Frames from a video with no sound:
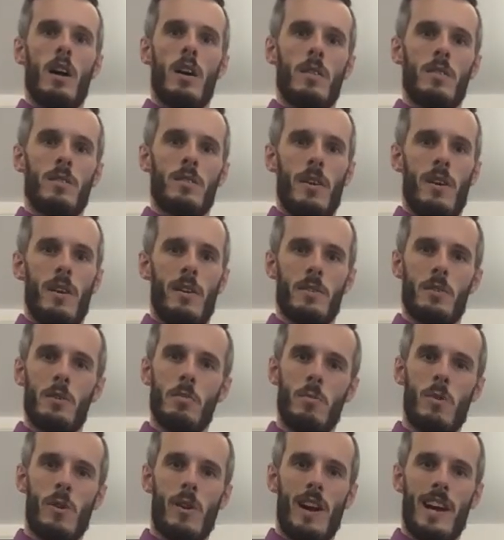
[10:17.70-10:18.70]
So 2
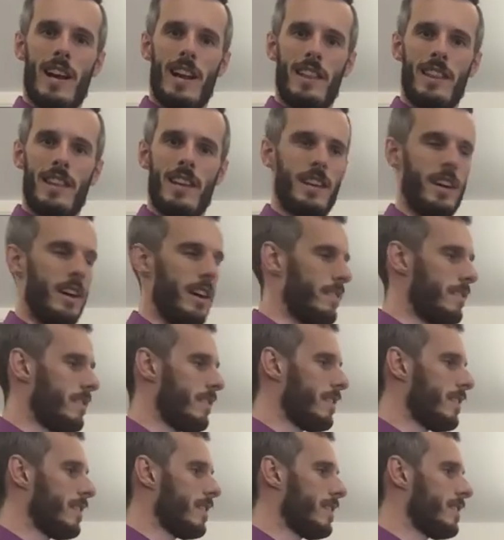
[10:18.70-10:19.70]
more I gotta think of.
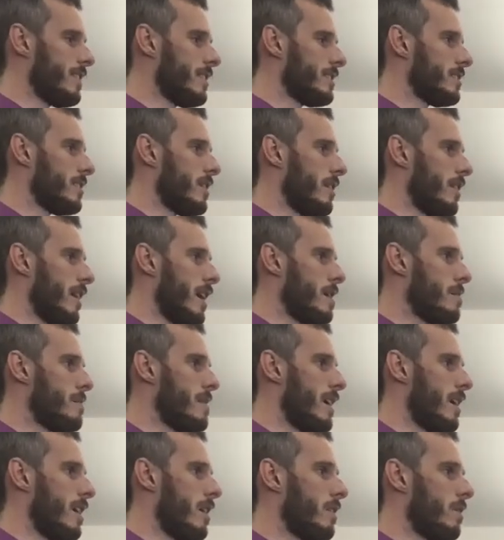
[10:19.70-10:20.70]
So how
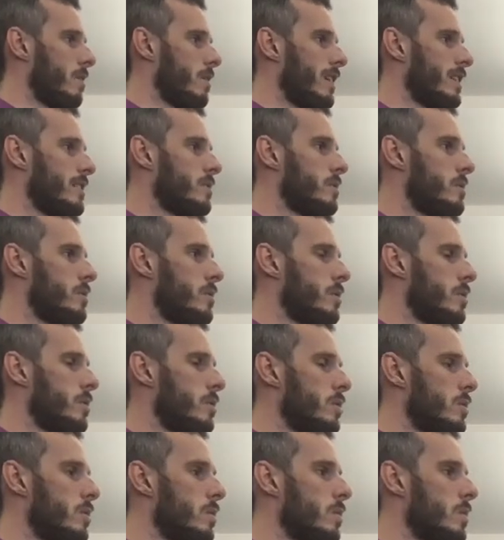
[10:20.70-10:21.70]
about let's
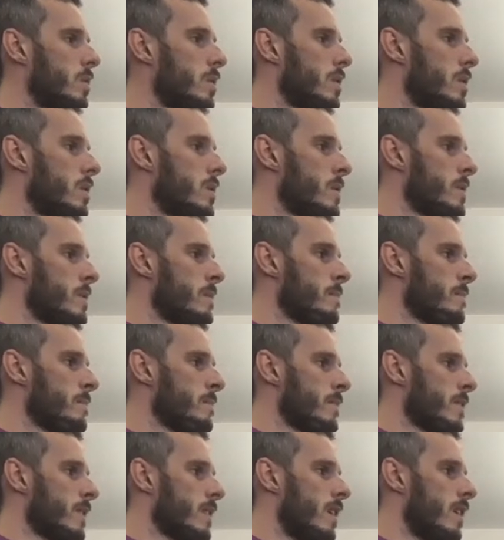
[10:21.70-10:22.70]
do,
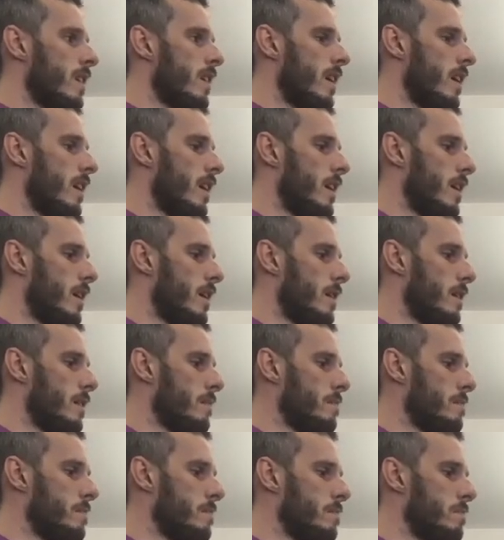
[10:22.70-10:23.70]

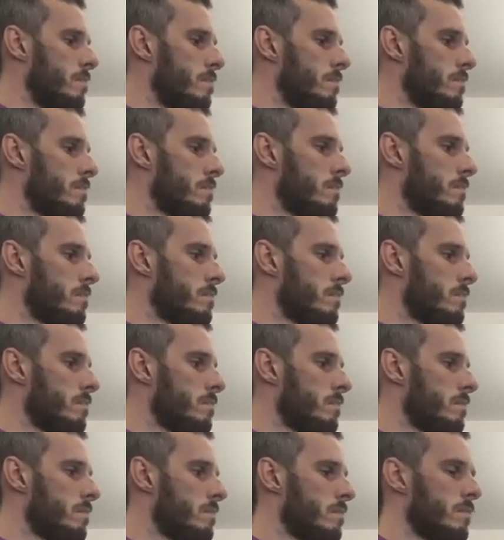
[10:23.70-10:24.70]

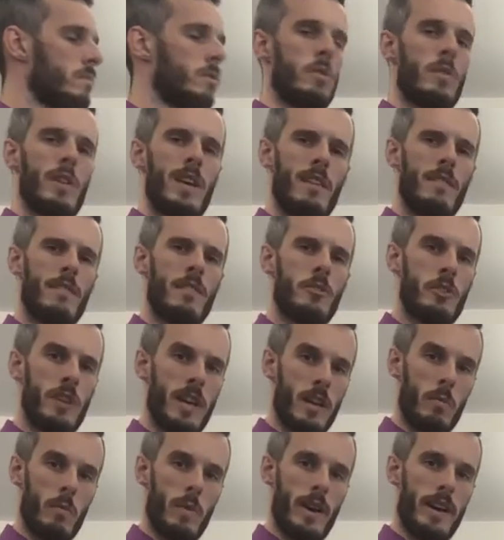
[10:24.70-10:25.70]
so think of the
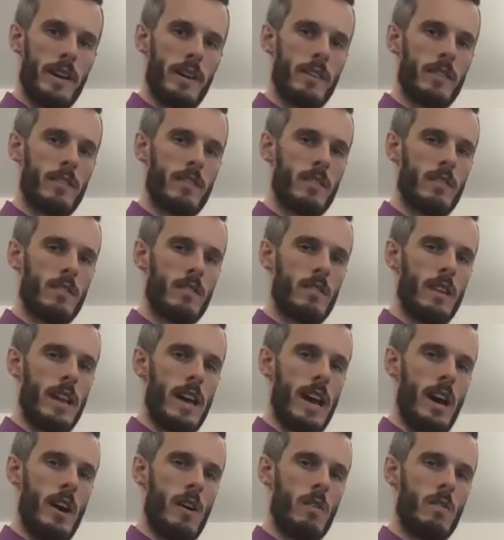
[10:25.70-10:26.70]
chicken wing
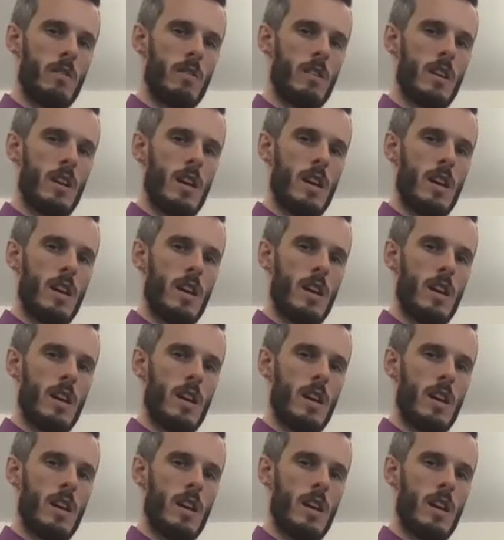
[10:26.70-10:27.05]
now,